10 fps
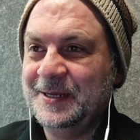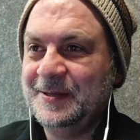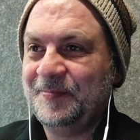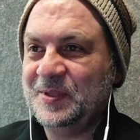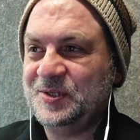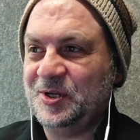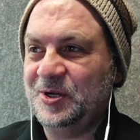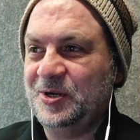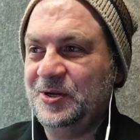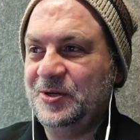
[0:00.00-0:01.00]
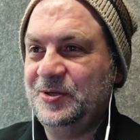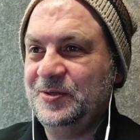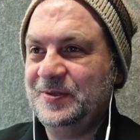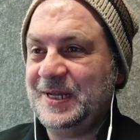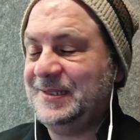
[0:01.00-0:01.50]
So
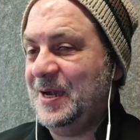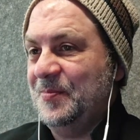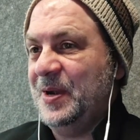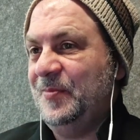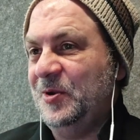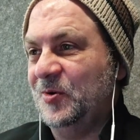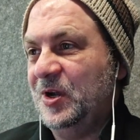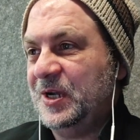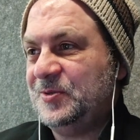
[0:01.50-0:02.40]
that's how memory works.